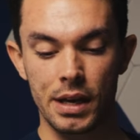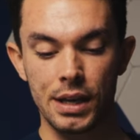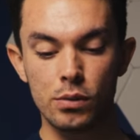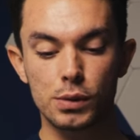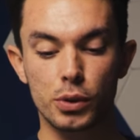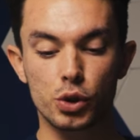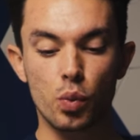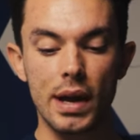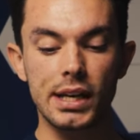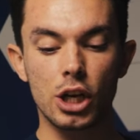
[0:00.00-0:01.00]
he was
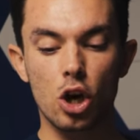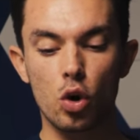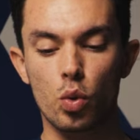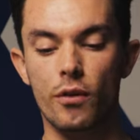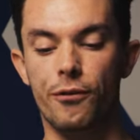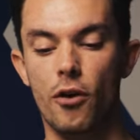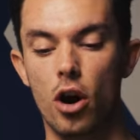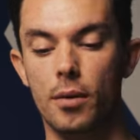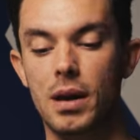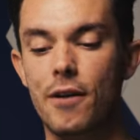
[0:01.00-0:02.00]
persuaded to go to a
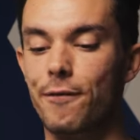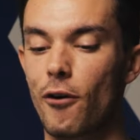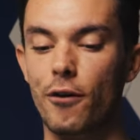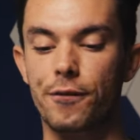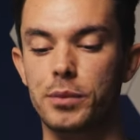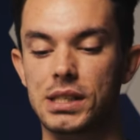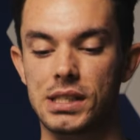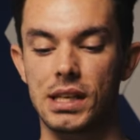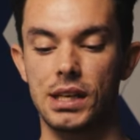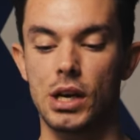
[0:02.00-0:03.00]
farm not far from the
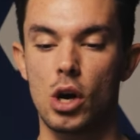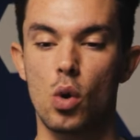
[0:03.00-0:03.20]
city,